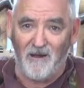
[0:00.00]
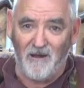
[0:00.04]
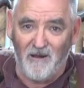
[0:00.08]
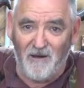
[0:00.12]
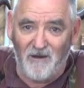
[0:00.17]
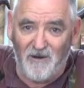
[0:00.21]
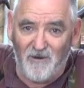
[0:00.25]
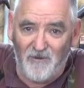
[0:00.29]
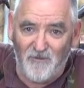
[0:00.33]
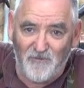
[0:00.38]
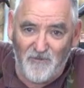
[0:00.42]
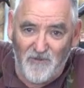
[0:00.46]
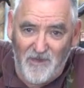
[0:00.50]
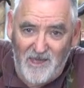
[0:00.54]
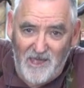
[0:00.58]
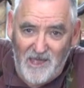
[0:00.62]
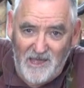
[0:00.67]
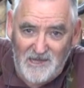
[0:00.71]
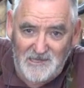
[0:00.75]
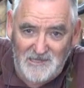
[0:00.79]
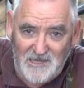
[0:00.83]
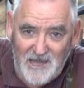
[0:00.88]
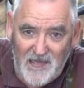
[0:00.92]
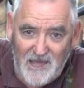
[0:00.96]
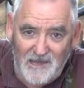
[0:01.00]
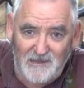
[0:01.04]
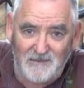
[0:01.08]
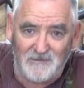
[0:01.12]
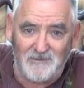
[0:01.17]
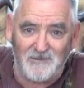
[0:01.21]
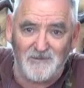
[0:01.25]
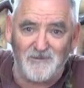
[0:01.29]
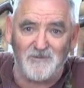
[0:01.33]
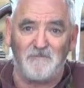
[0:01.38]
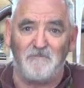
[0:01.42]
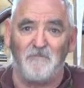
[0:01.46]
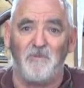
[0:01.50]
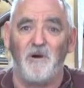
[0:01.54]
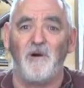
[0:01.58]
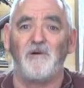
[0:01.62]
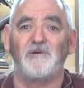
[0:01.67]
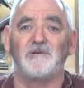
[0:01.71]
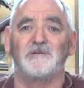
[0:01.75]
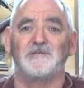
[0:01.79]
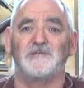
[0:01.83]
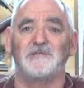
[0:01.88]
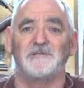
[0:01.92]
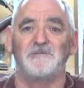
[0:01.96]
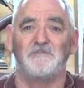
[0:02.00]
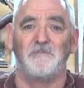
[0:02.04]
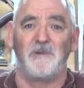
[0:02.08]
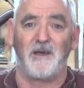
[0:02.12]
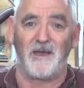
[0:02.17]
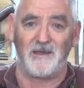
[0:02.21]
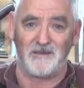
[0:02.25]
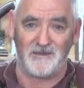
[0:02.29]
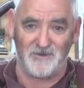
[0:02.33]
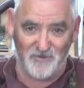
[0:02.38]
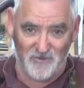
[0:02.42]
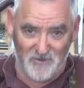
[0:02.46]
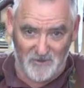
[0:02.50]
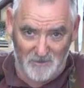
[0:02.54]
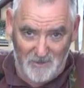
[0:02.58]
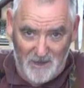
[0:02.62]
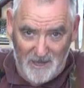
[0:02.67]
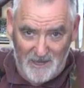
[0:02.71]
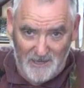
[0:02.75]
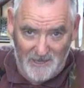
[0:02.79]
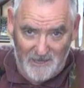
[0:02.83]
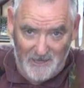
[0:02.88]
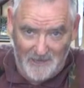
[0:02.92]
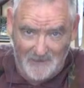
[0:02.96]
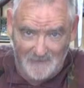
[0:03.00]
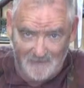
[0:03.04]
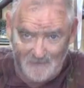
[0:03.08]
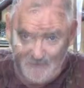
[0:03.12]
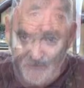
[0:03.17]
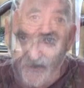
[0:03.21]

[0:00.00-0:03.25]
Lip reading: of hexagonal box and marquetry making.